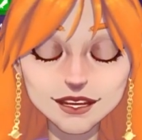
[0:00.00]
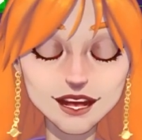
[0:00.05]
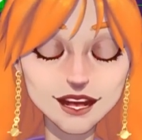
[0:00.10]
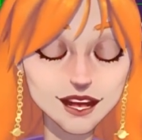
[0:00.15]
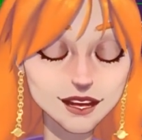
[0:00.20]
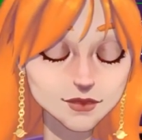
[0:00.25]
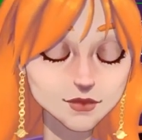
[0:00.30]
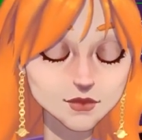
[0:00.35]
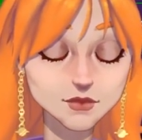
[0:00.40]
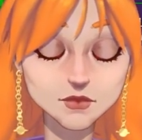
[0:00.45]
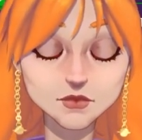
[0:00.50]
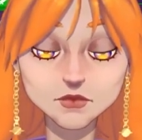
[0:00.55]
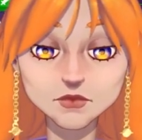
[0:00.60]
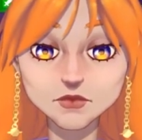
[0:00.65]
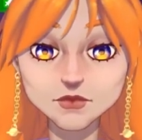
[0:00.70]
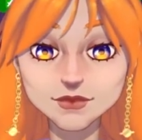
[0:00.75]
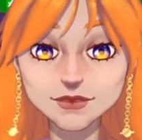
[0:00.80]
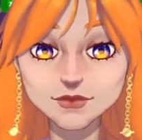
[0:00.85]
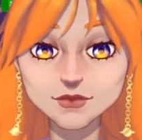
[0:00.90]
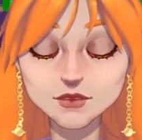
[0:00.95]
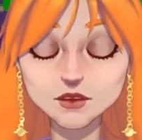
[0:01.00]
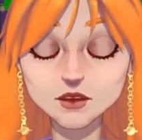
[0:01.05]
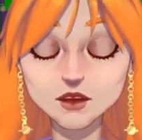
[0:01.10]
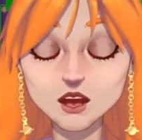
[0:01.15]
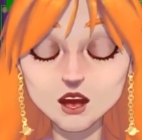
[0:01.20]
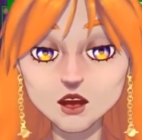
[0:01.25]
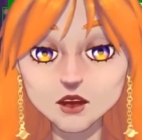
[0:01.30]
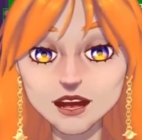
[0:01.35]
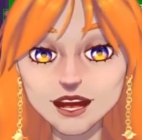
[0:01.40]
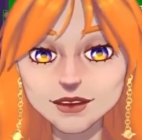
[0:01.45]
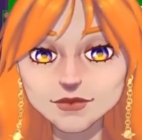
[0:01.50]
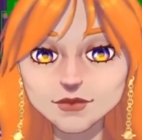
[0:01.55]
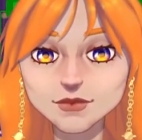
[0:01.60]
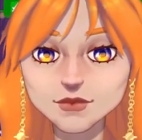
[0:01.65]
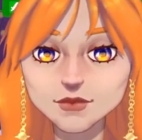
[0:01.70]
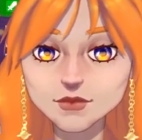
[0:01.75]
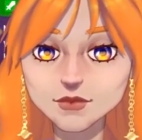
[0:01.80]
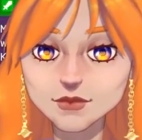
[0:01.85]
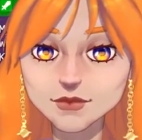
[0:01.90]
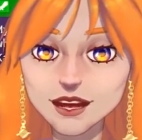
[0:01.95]
I don't even know how
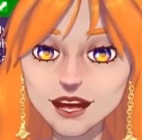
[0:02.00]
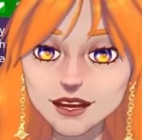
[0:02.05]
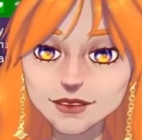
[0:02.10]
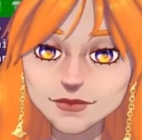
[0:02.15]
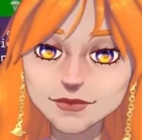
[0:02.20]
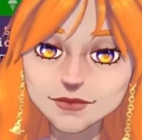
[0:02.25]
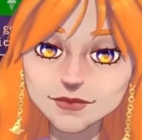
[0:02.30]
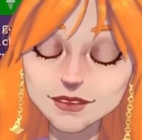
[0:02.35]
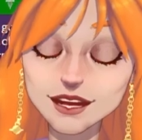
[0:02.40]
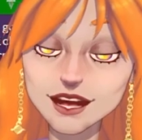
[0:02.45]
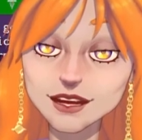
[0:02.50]
to do that.